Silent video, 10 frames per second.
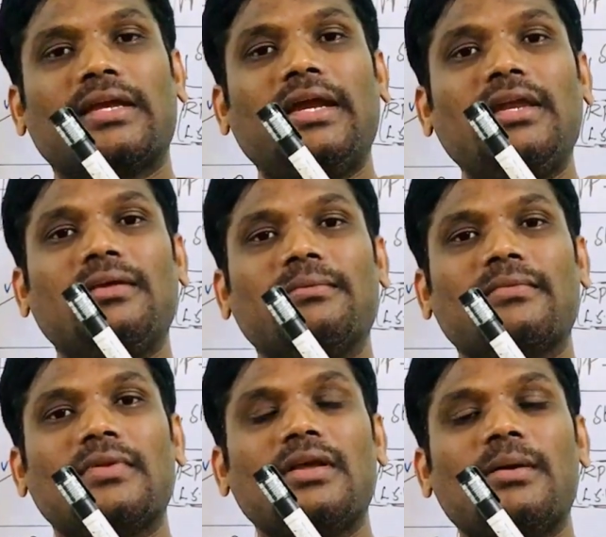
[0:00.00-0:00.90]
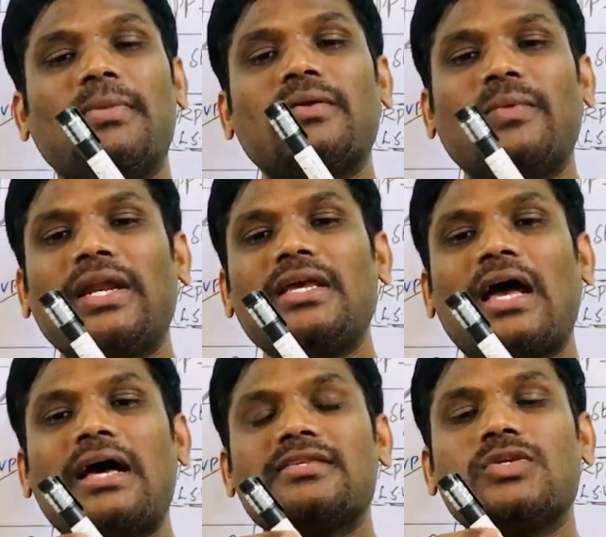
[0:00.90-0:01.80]
Getting? But when I
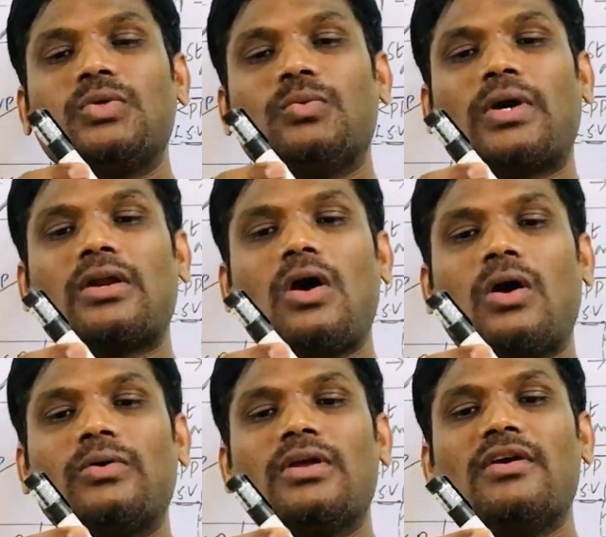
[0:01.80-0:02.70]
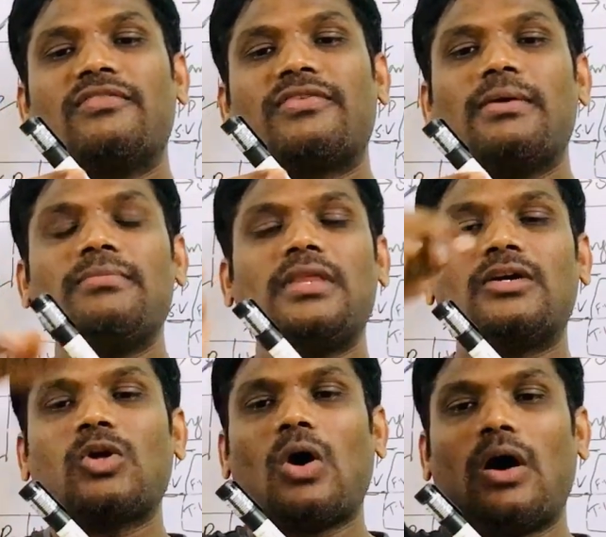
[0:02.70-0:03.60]
ask you to work out from
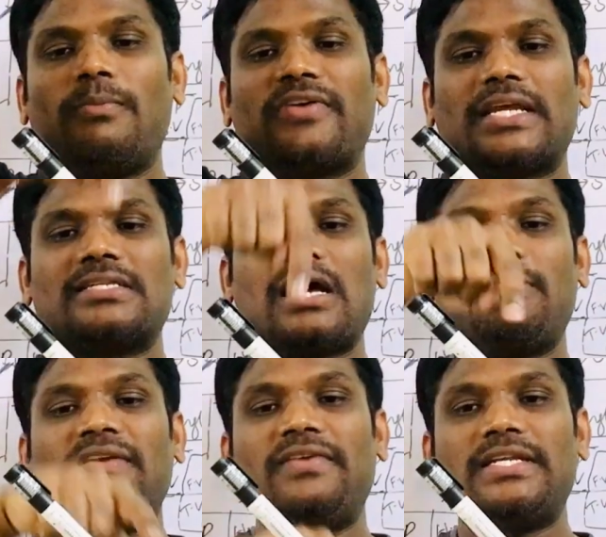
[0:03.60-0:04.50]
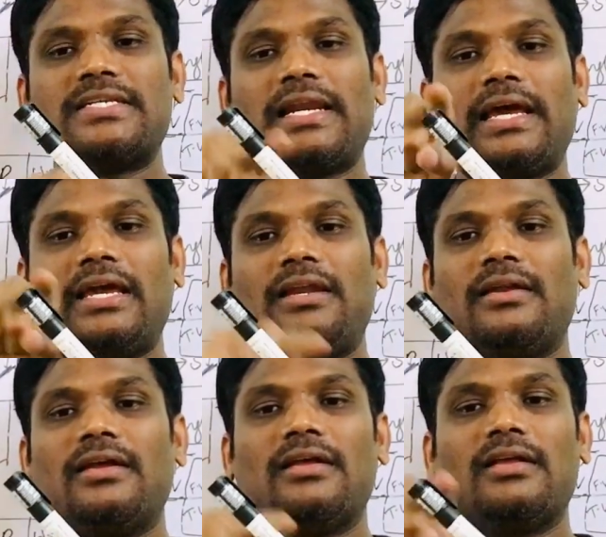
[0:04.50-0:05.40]
the top, for example, if it is a line,